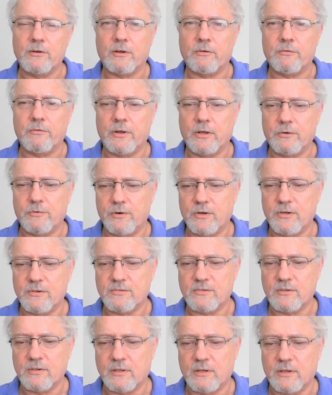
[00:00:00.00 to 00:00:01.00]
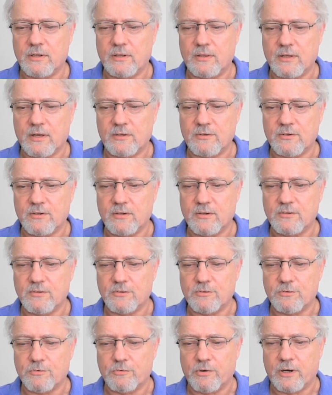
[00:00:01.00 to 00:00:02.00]
I read recently that it
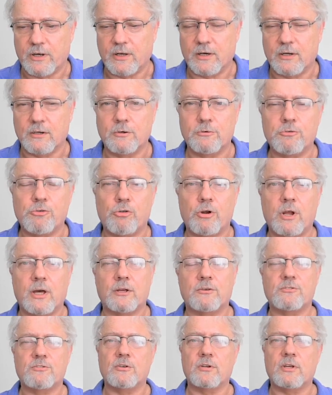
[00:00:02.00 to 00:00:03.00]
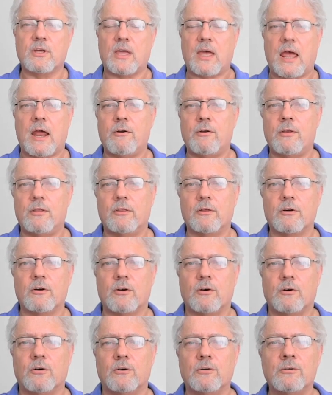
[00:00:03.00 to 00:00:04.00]
is running out of trucks to carry the
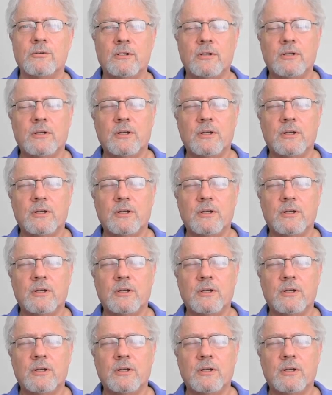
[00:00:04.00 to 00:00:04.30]
coal